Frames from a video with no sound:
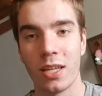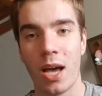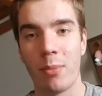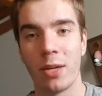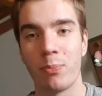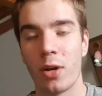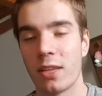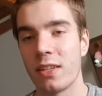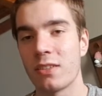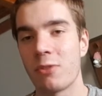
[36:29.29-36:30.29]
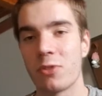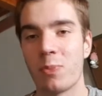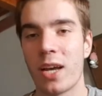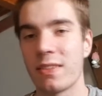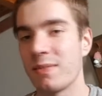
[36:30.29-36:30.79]
I mean, politics and
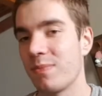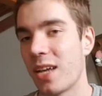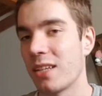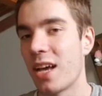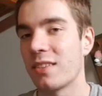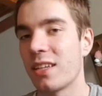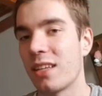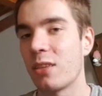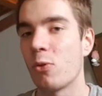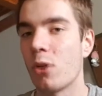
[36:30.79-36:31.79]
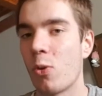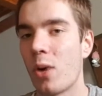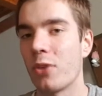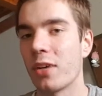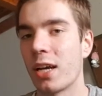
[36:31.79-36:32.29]
respect, I said they don't go
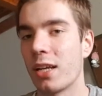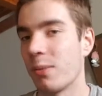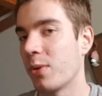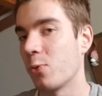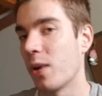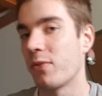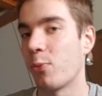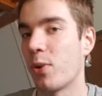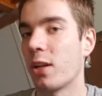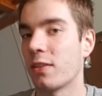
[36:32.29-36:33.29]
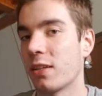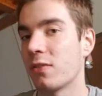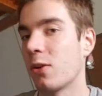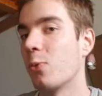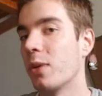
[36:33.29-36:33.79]
well together, but we have no politics,
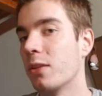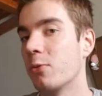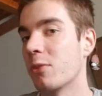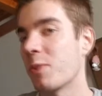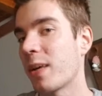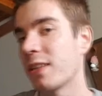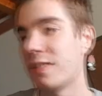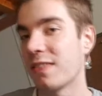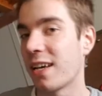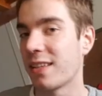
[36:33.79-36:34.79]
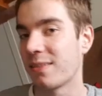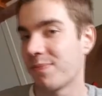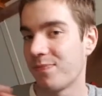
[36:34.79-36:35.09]
so we do respect instead.